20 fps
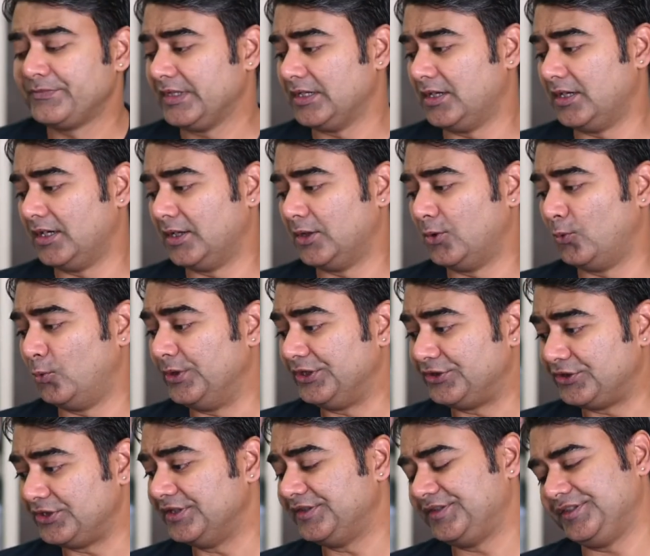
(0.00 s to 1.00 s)

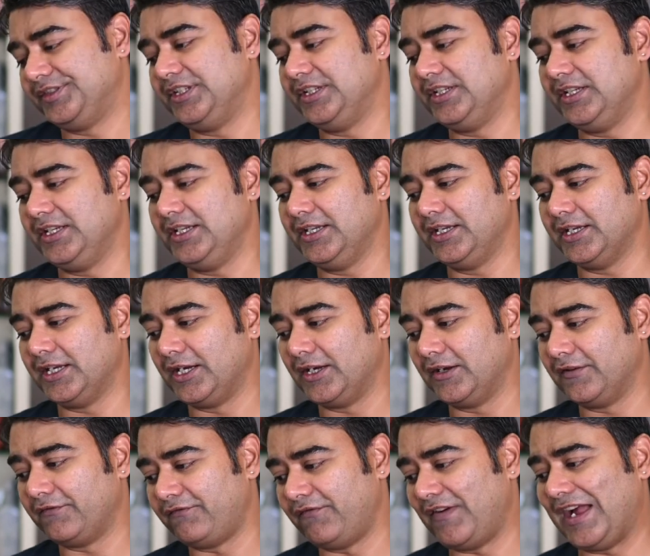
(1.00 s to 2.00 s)
Which is the
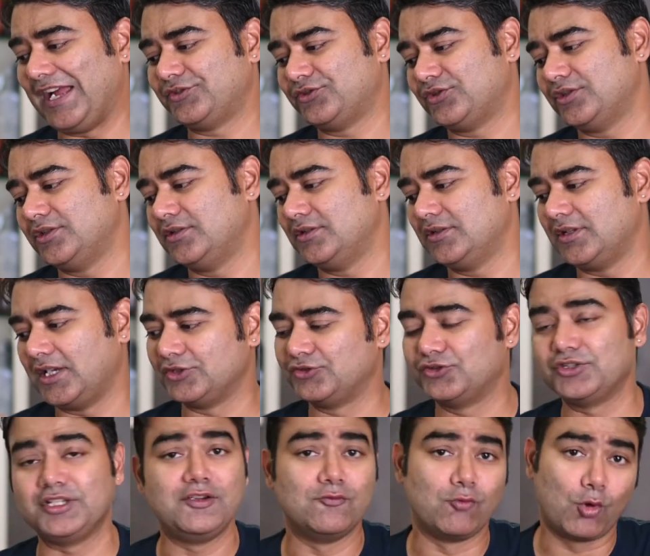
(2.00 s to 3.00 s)
fashion
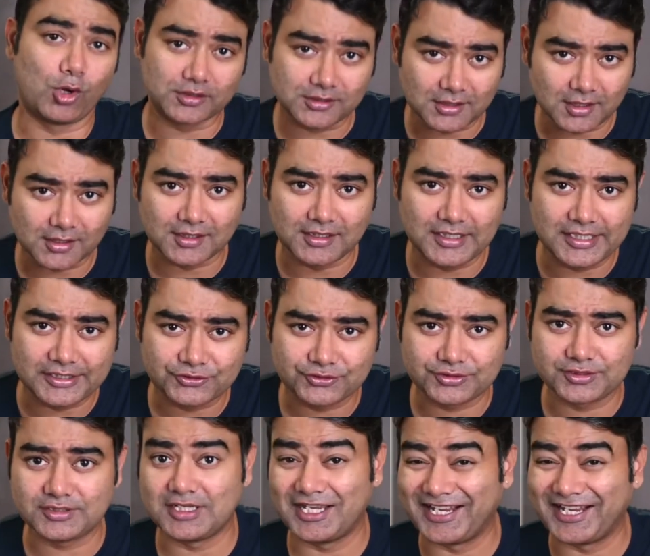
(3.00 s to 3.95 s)
luxury vodka collection.